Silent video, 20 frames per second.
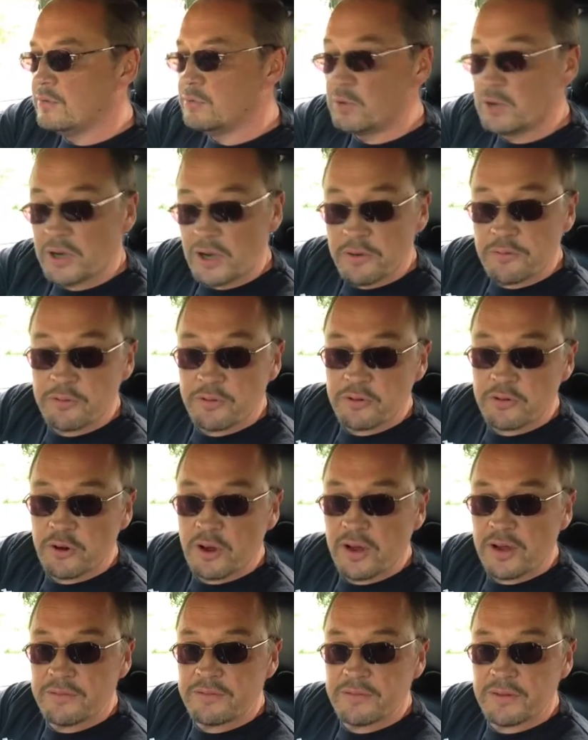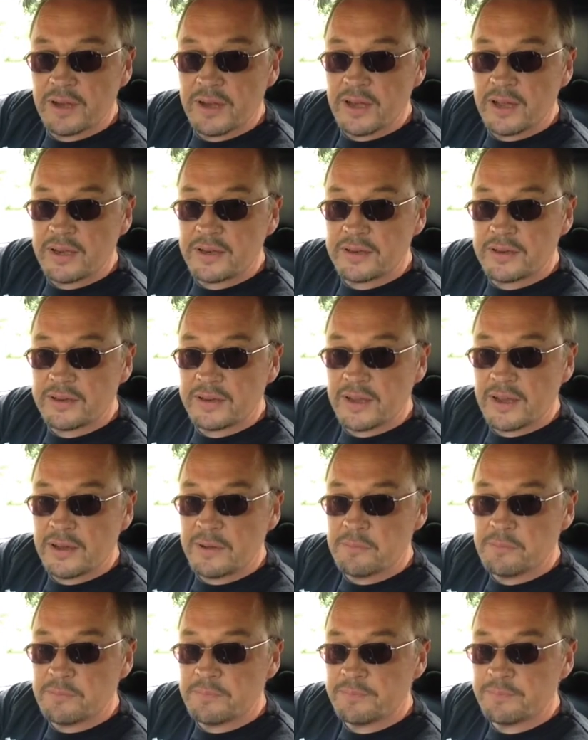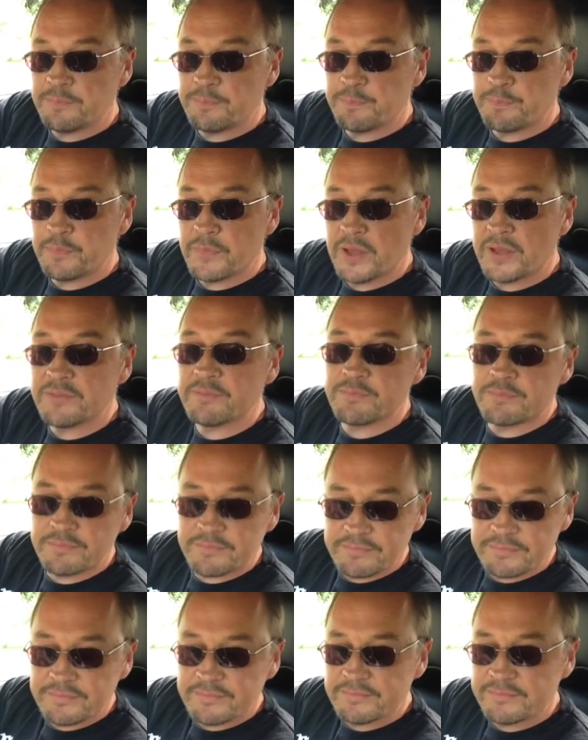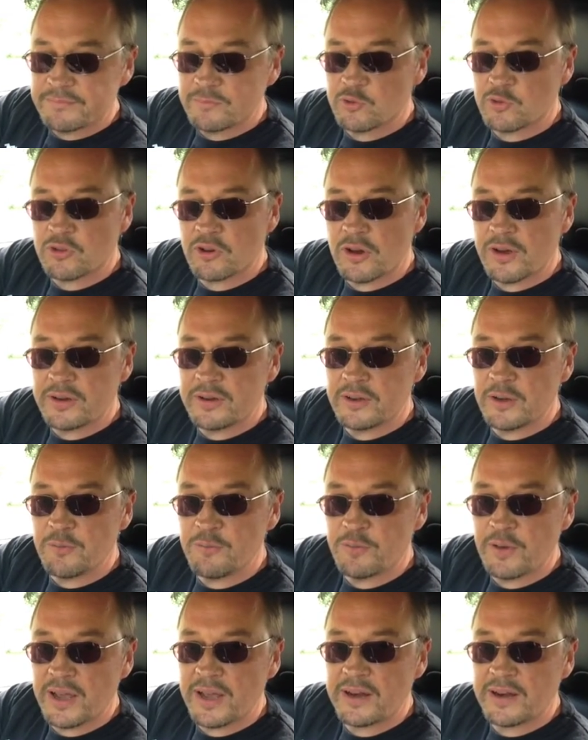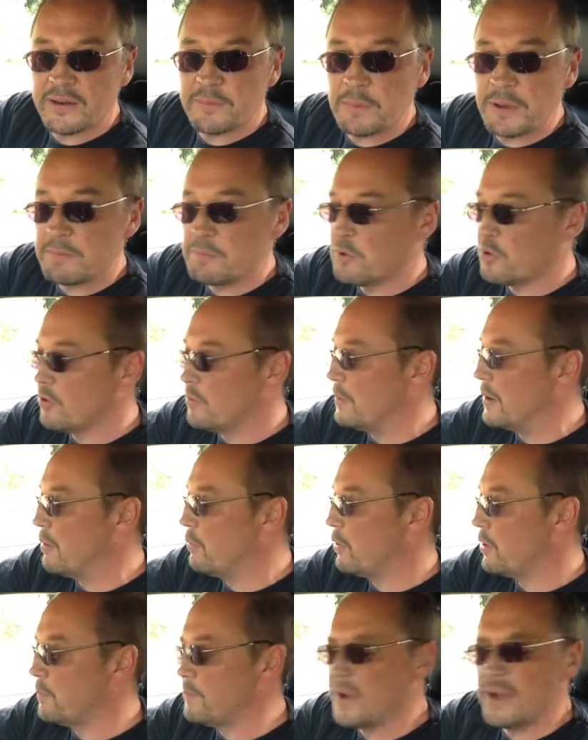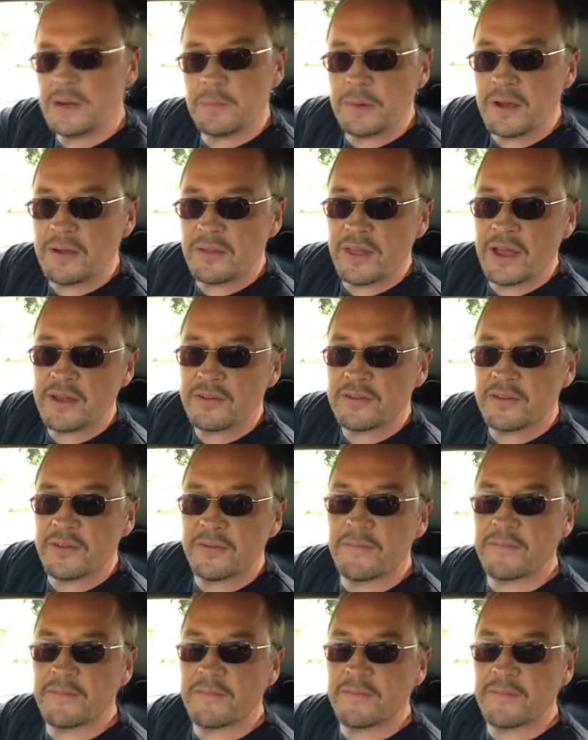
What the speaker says: go for a drive, and I'll try and convey a little bit more about what I mean about that.